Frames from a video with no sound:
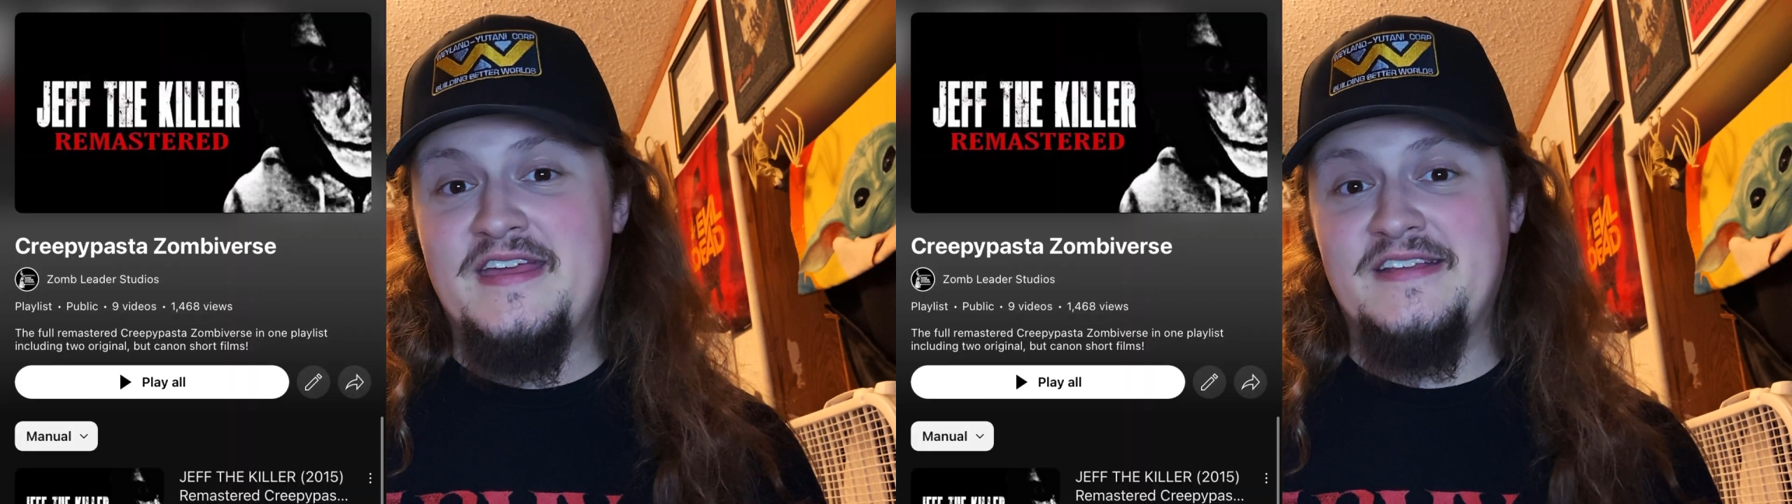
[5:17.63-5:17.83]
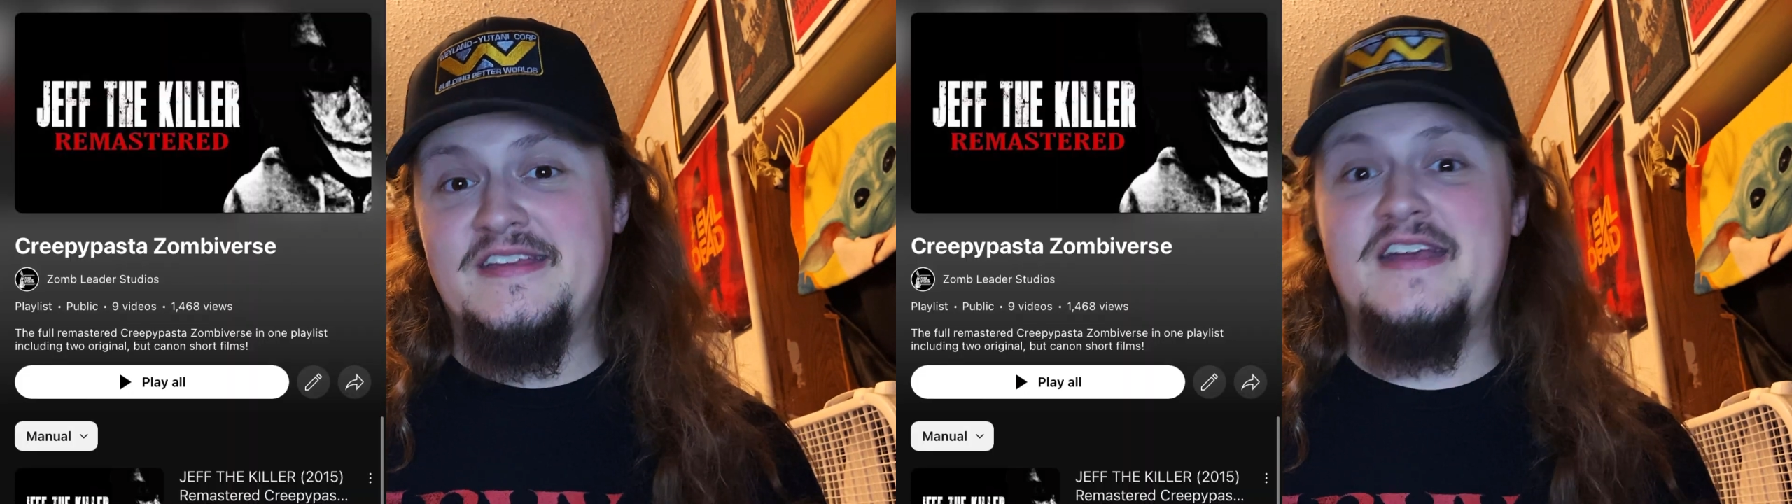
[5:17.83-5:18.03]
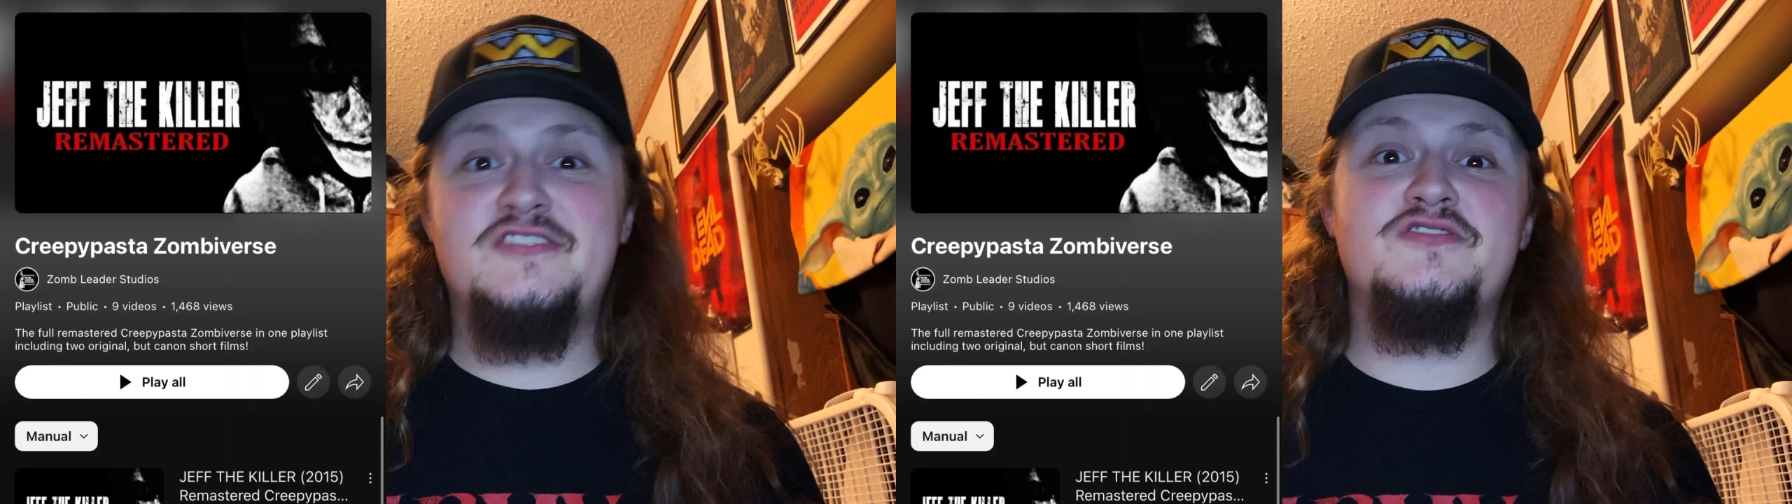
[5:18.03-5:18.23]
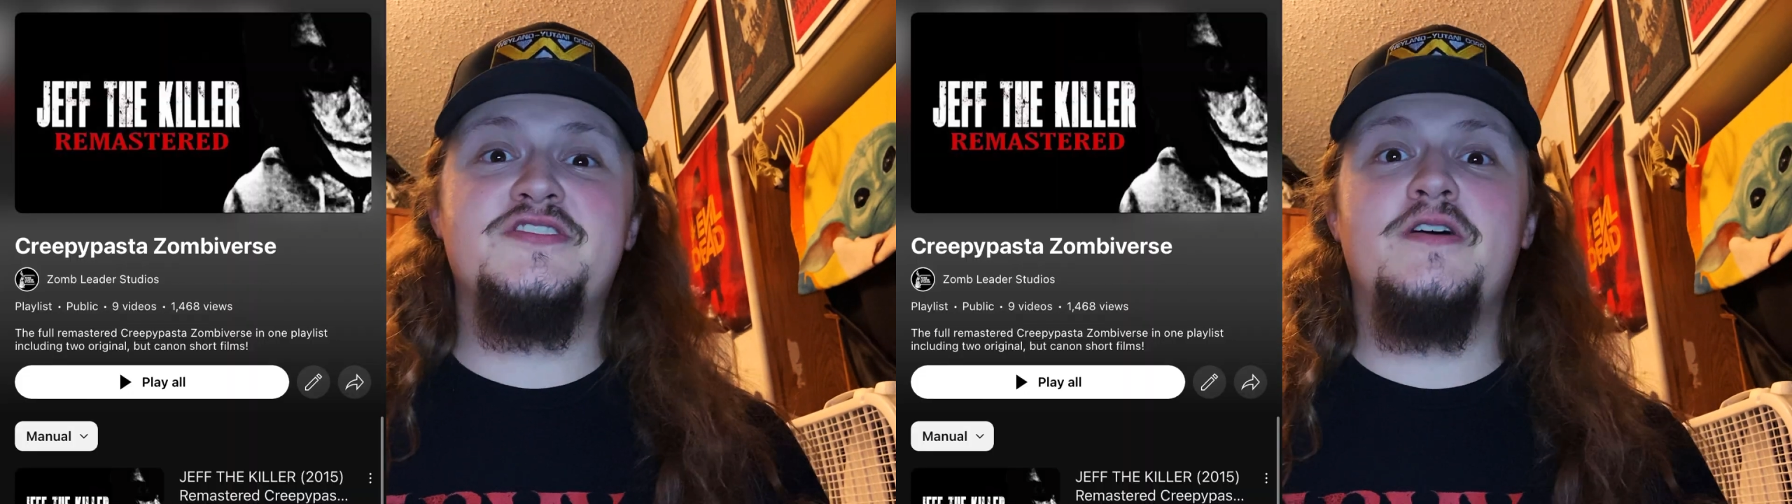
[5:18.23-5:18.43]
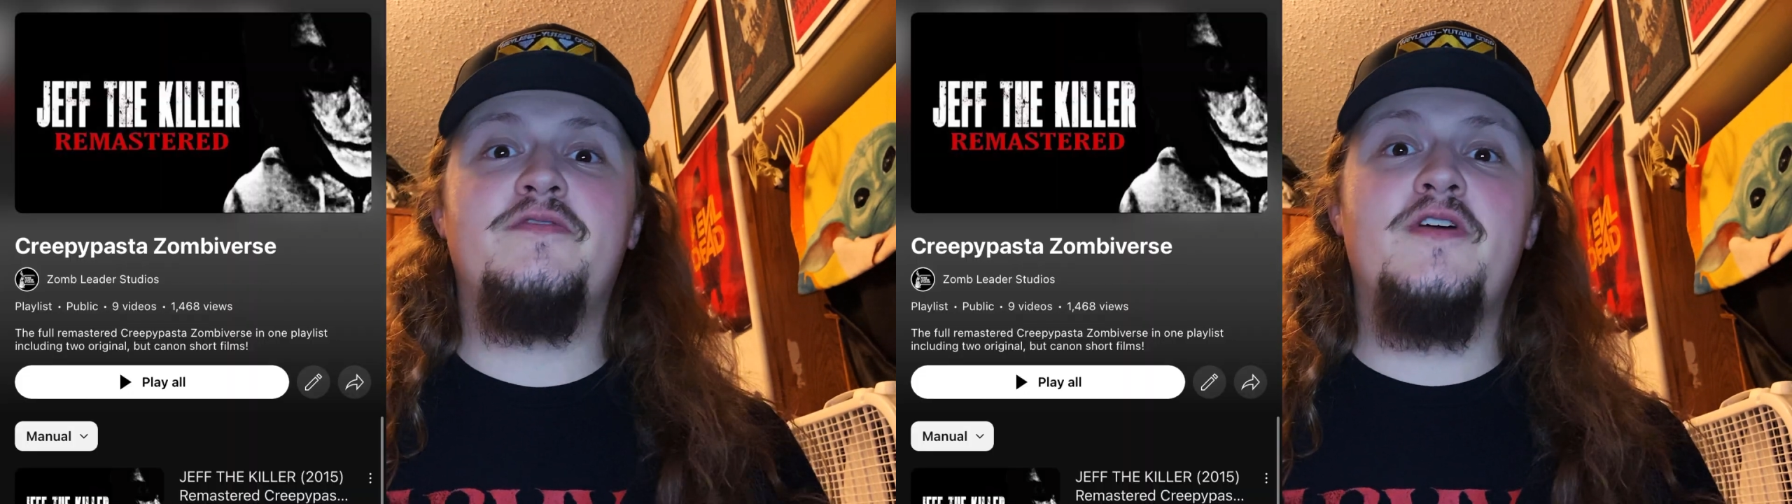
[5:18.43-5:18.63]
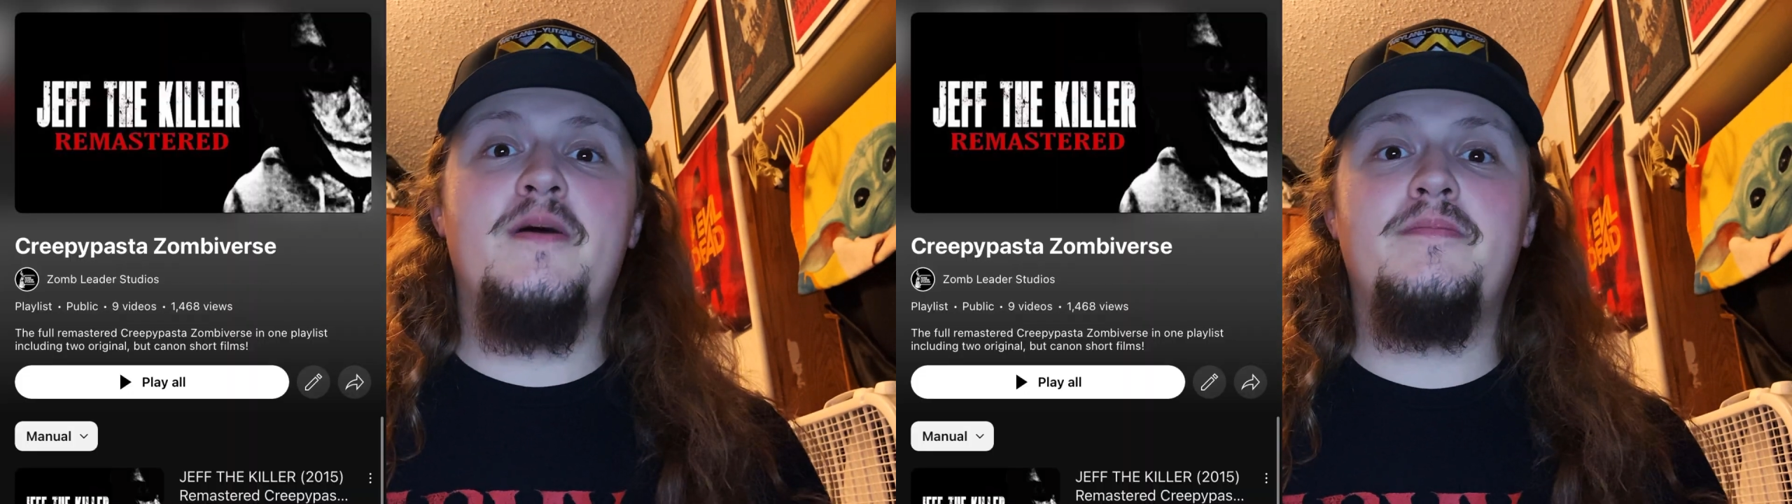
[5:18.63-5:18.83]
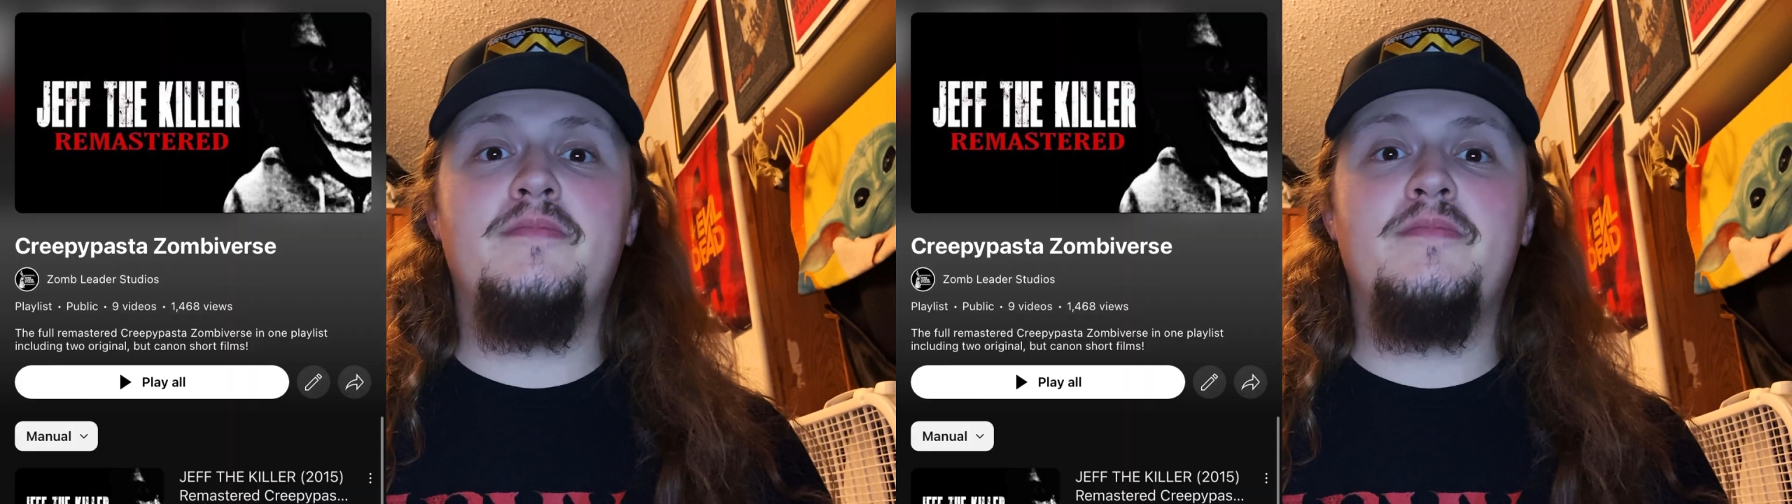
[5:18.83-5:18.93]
and catch yourself up